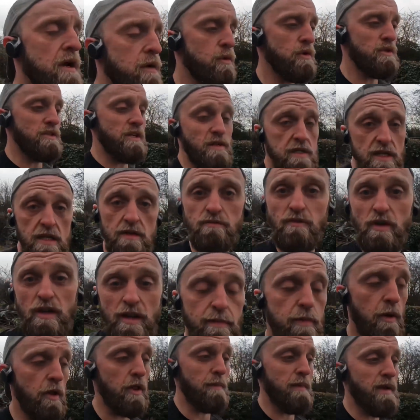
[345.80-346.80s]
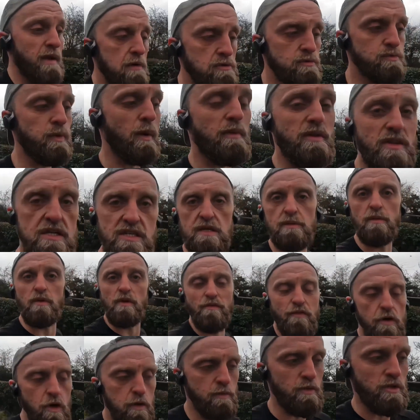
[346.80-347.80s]
which it didn't really bother me. It was probably the
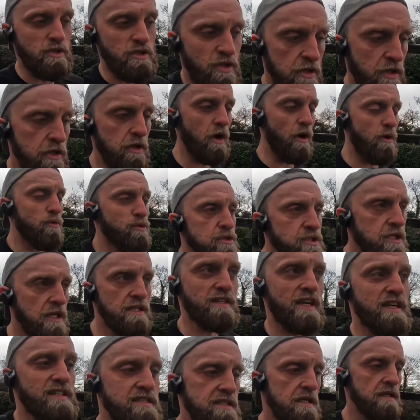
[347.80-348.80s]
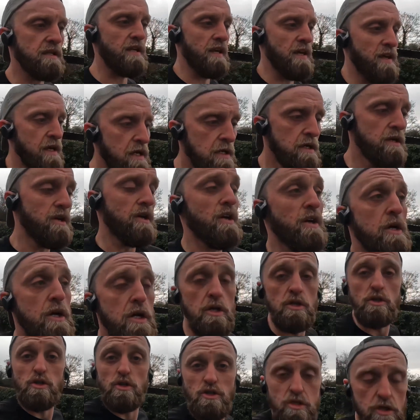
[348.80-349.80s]
similar firmness to the Ghost I tested
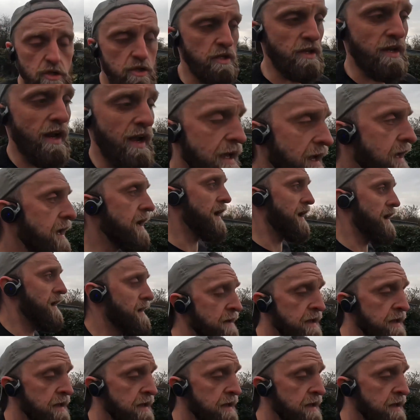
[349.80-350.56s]
just the other day.